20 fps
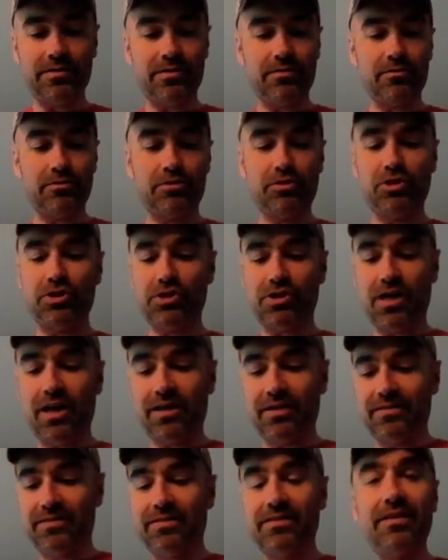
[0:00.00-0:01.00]
They're just
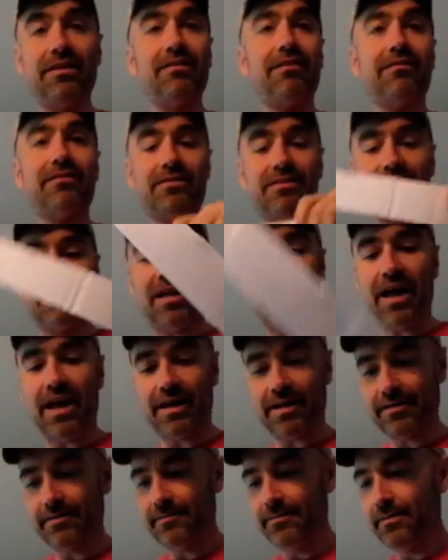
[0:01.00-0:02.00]
kind of sitting on a
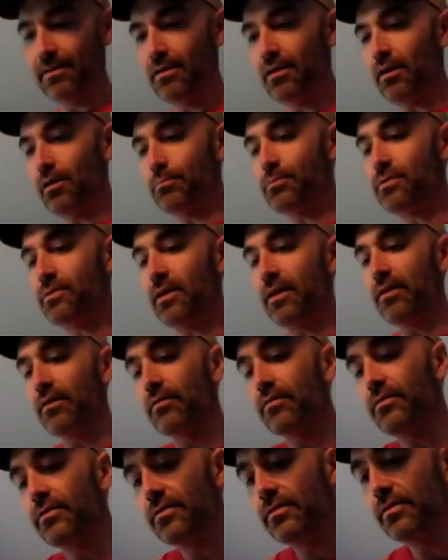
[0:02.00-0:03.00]
stack
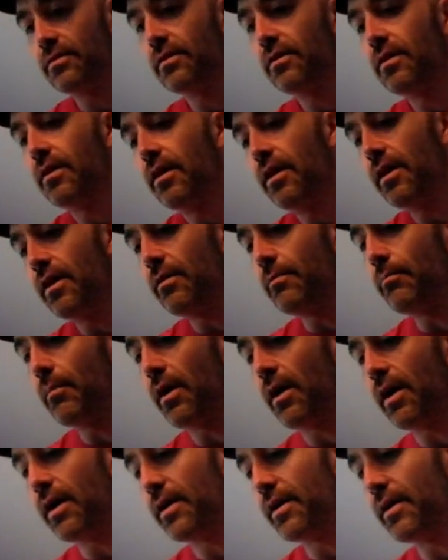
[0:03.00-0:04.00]
upstairs in
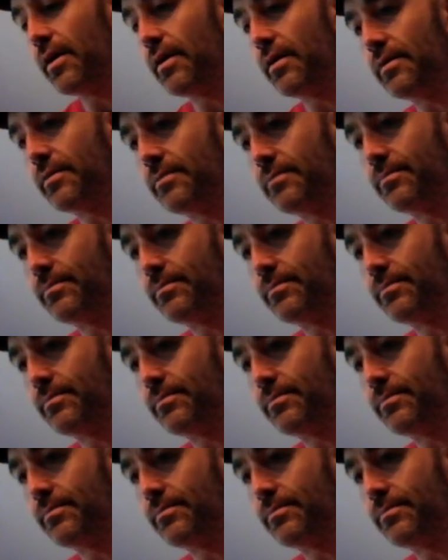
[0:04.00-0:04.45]
my uh,